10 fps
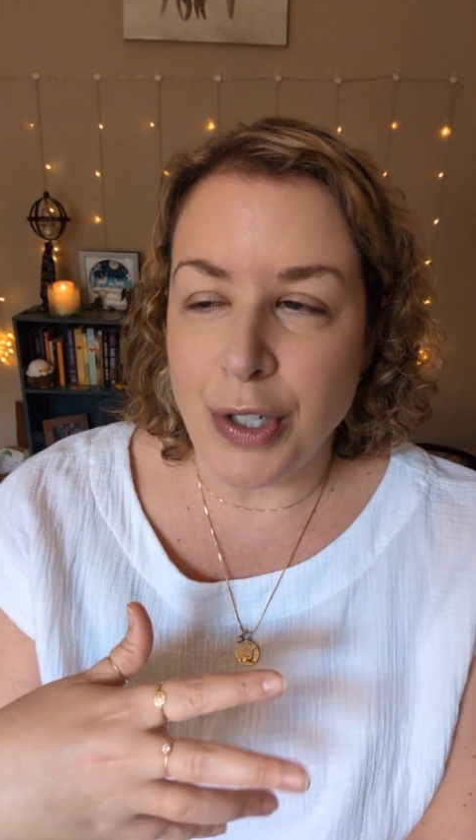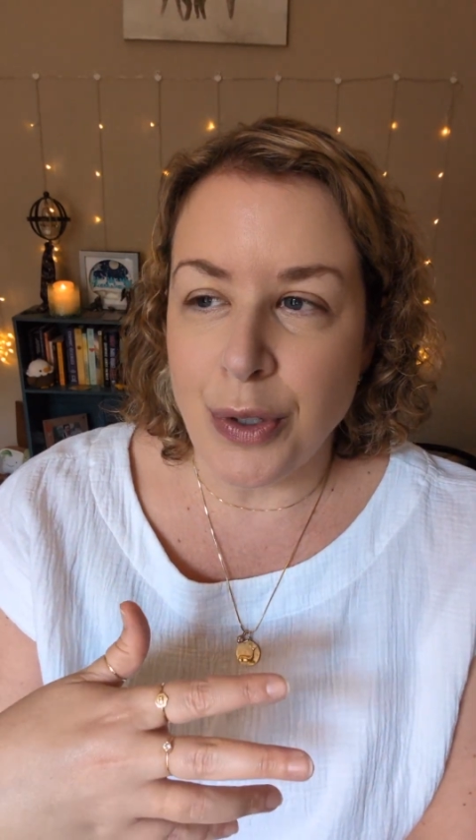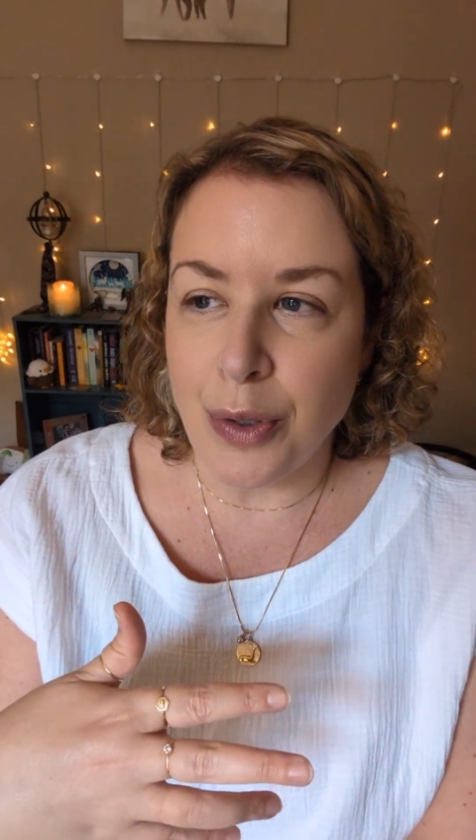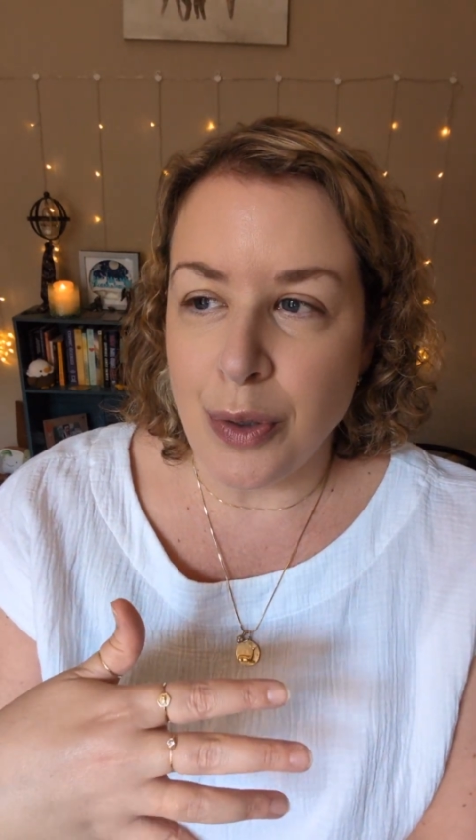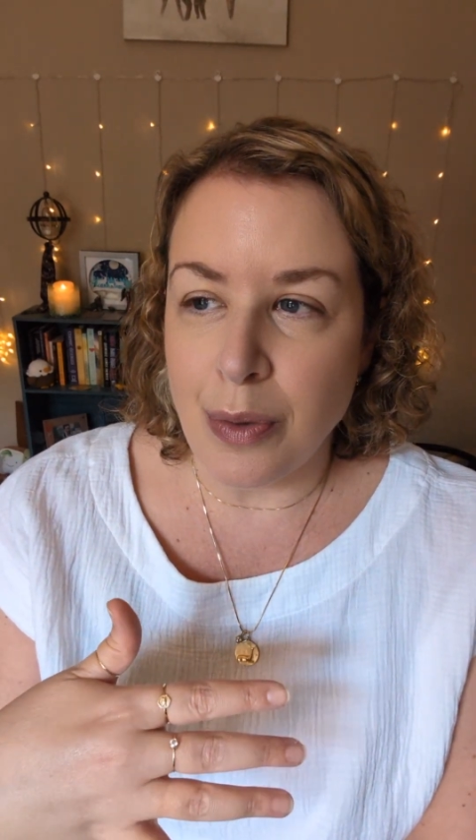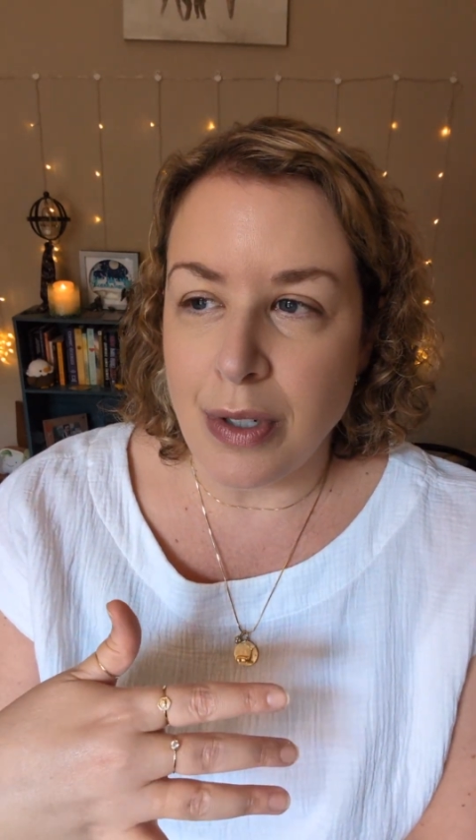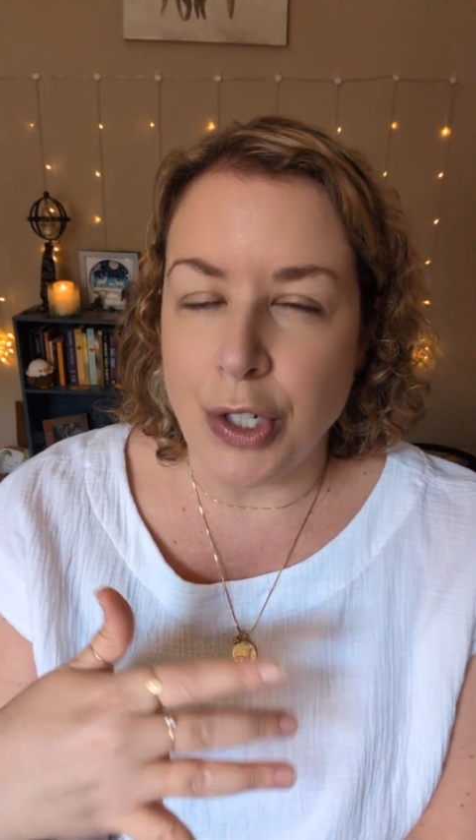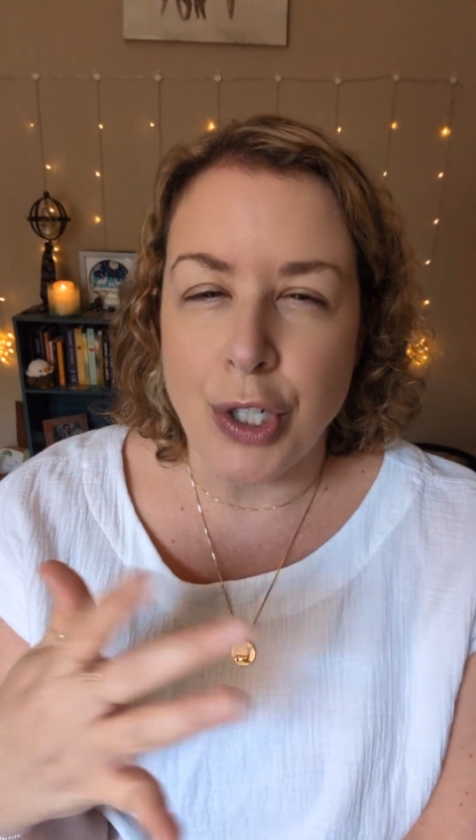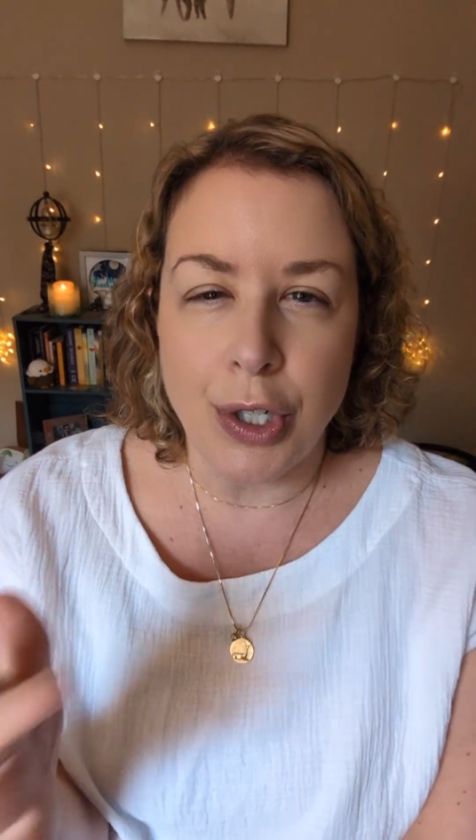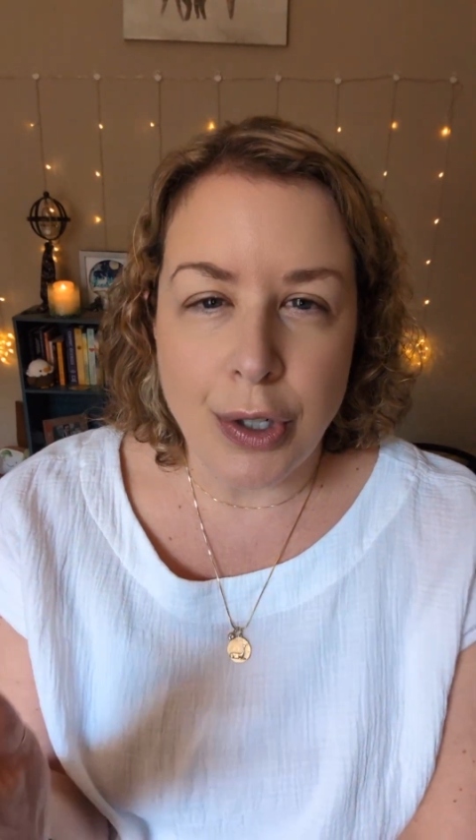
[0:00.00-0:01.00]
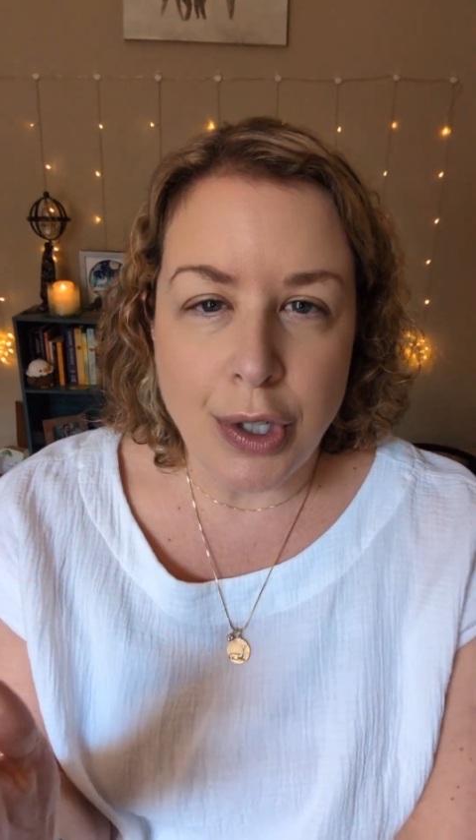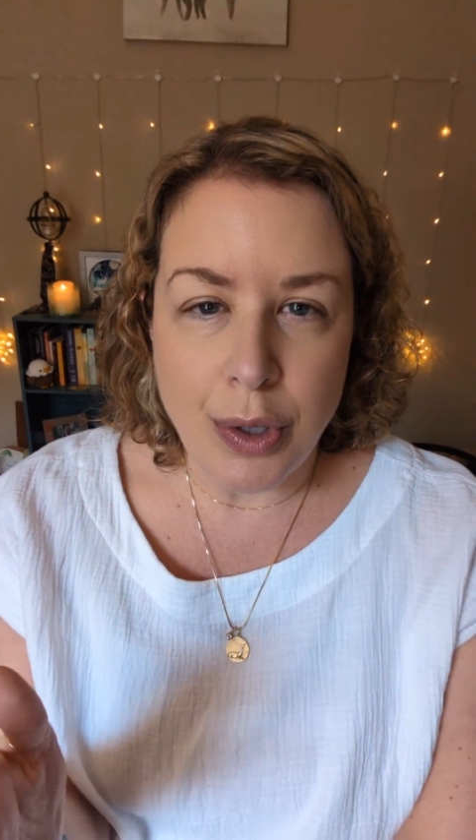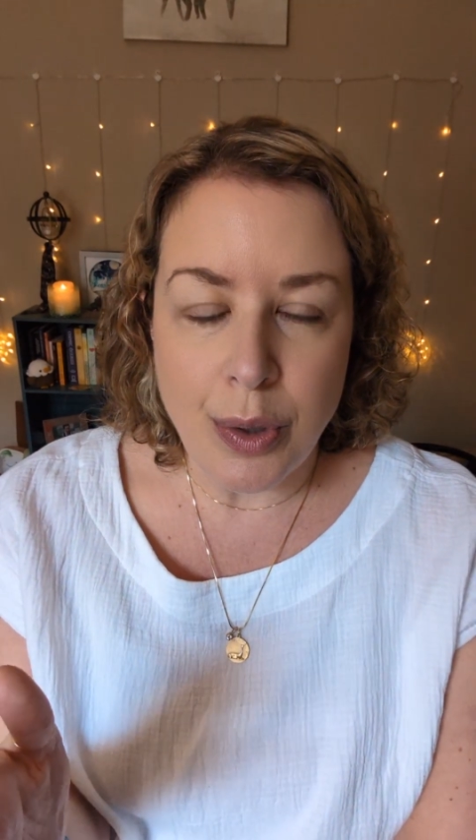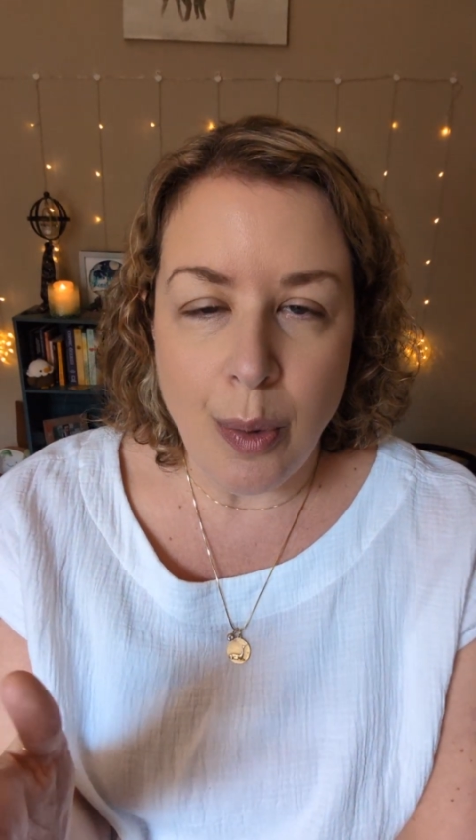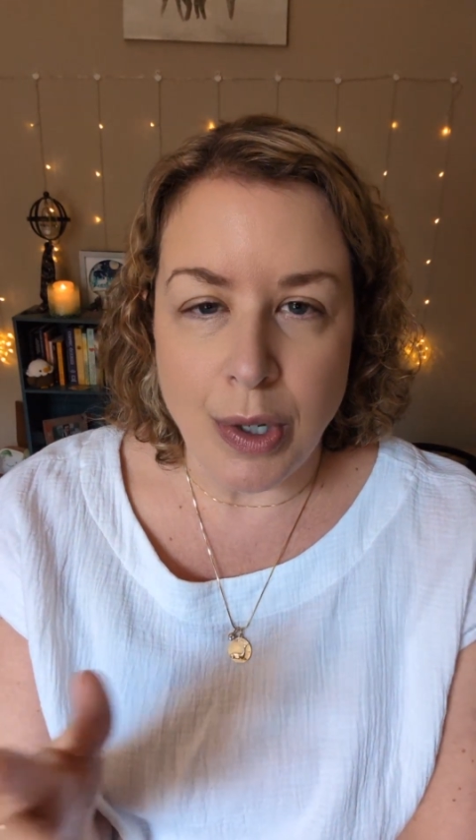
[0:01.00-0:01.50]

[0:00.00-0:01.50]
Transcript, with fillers: to deter you